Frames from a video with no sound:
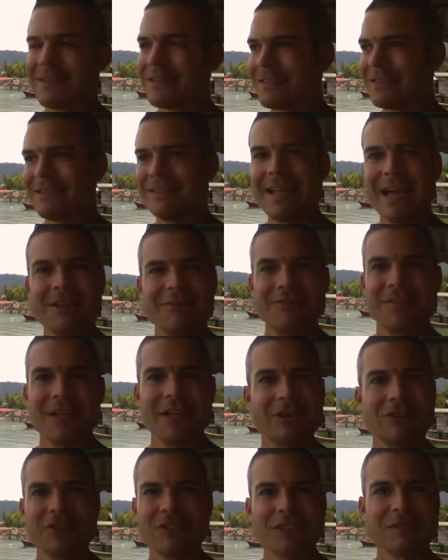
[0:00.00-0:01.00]
This is not
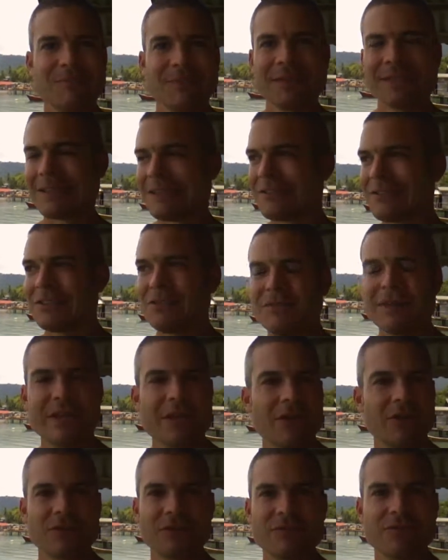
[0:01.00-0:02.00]
videos in a minute. This is
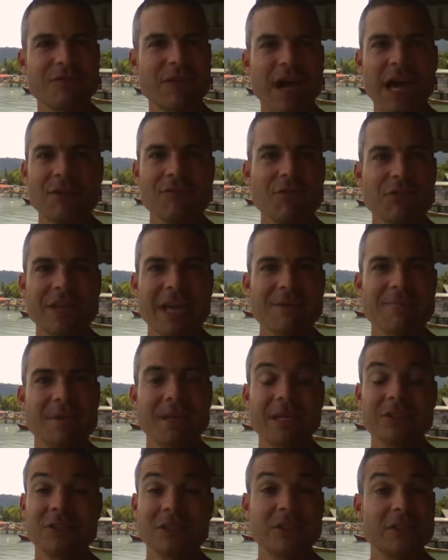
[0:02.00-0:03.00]
videos in five or 10
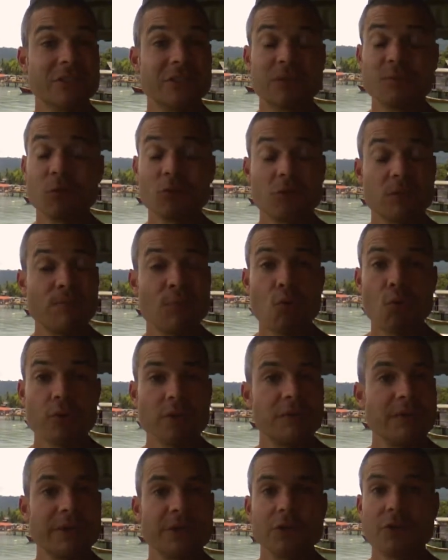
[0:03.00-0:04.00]
minutes. And this is the most
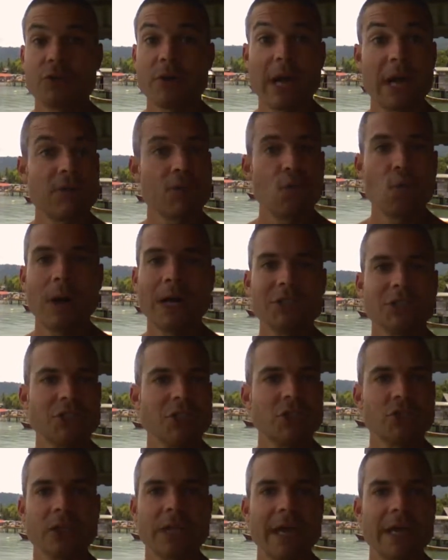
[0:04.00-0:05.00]
important video you'll ever watch
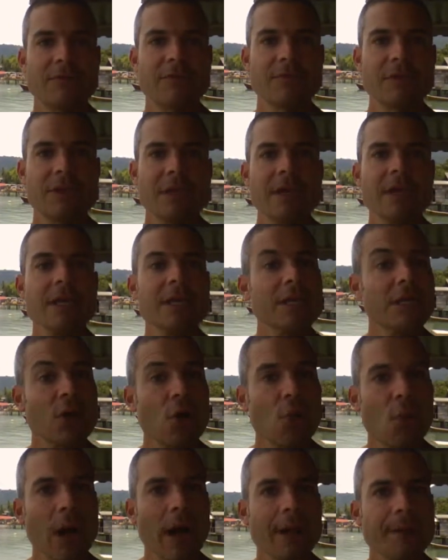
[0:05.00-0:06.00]
in your life. You
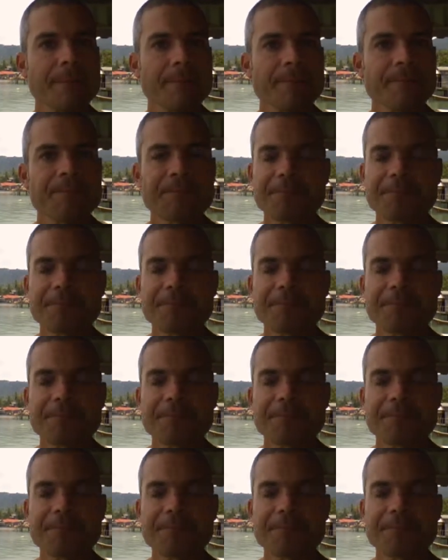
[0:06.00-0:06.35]
know why?